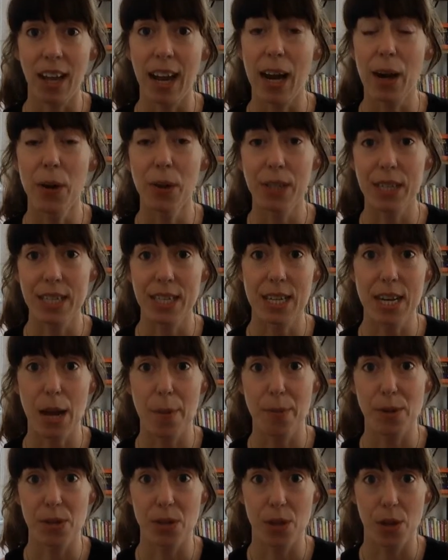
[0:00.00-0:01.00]
I release an
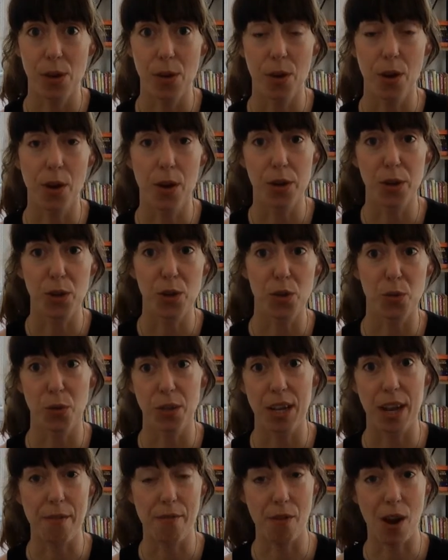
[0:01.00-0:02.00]
episode on our usual
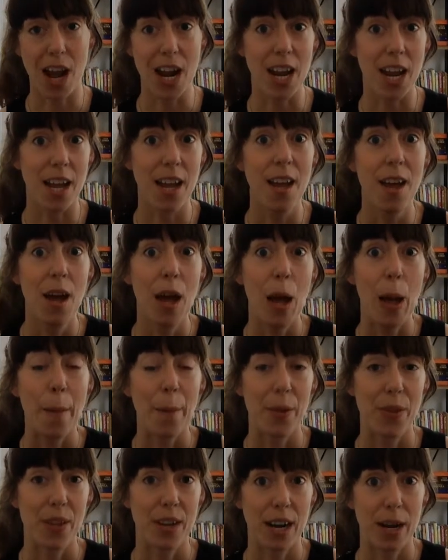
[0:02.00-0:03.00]
day, Friday,
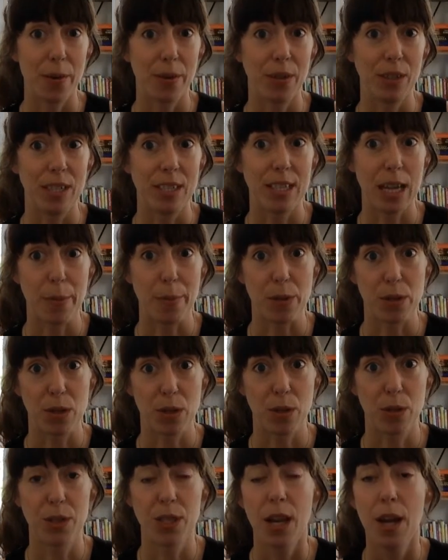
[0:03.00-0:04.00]
but then I released
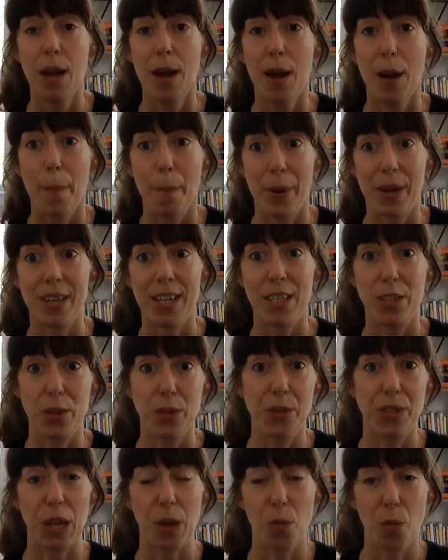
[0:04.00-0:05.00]
episodes Monday,
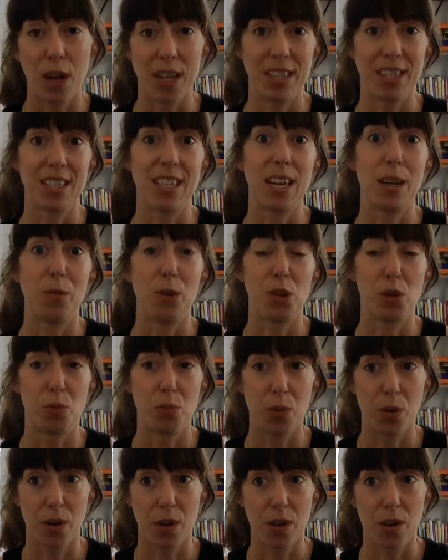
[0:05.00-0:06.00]
Tuesday, Wednesday, which
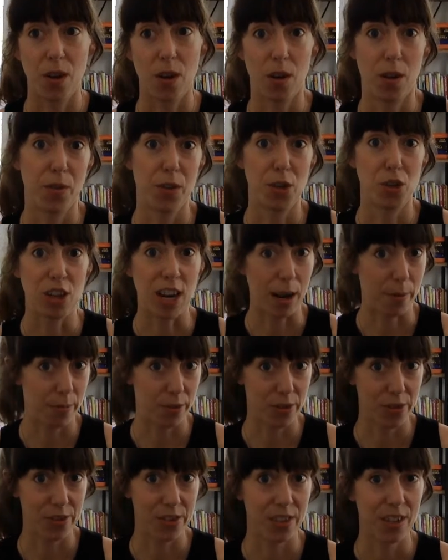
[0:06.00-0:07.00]
were all the
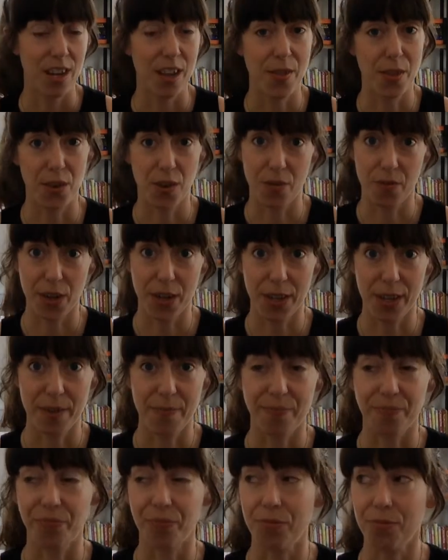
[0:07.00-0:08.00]
chapters in the novella.
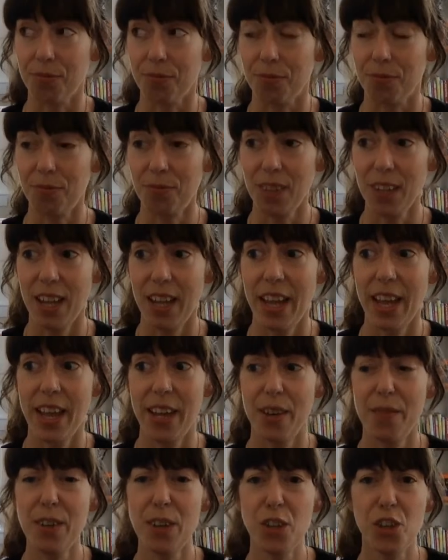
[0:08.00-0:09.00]

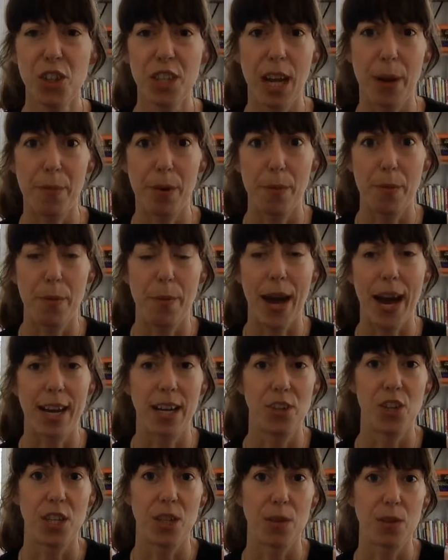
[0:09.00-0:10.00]
And eventually I'm going to be
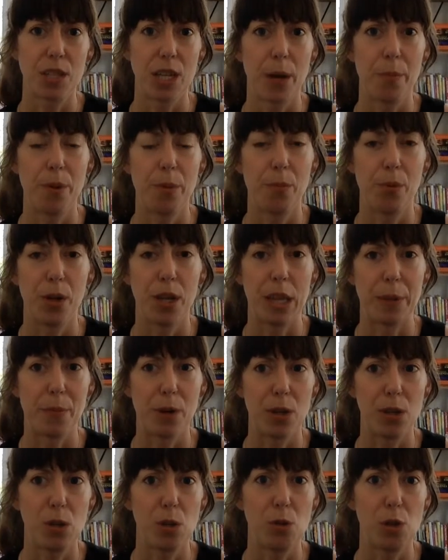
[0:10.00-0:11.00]
packaging those up and putting them
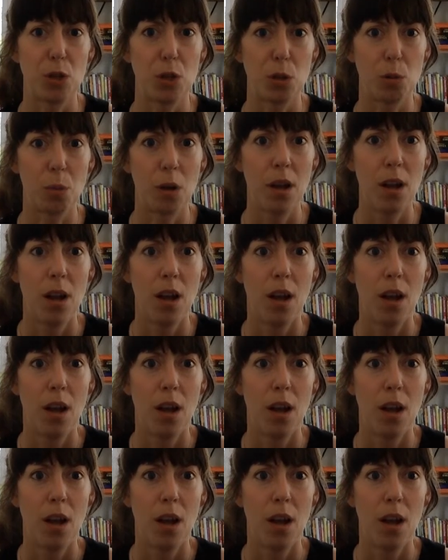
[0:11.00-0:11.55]
on YouTube.